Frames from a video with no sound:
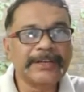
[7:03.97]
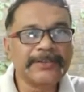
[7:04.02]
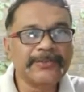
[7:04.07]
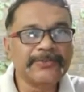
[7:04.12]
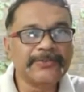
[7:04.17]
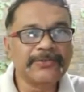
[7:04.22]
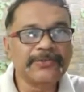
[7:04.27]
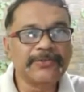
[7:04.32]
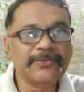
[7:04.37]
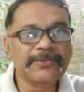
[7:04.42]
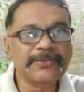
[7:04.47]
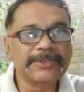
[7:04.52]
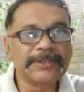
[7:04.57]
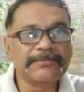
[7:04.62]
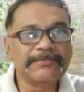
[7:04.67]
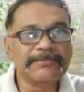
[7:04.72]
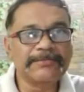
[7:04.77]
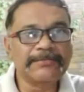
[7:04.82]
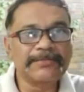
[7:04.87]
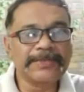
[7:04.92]
you should know
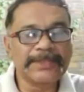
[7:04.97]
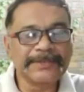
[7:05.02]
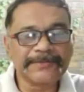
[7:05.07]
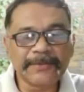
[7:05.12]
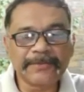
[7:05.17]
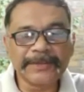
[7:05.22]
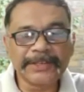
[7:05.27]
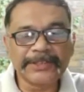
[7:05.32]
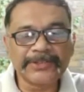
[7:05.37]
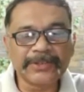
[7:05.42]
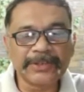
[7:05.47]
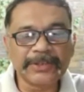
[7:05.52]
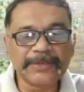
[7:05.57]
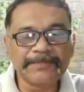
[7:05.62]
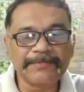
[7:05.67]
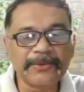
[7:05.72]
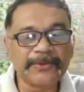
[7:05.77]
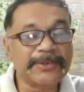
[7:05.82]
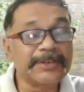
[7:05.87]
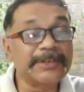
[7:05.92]
some information,
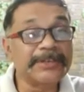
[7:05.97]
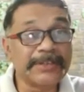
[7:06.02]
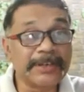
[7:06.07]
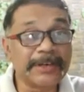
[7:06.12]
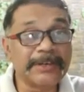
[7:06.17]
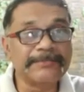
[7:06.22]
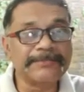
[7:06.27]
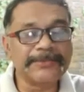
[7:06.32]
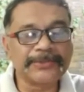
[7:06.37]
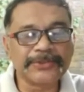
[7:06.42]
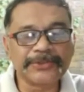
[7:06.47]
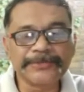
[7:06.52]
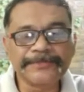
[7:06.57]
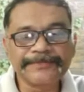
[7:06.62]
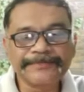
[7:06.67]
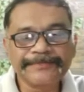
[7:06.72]
important terms.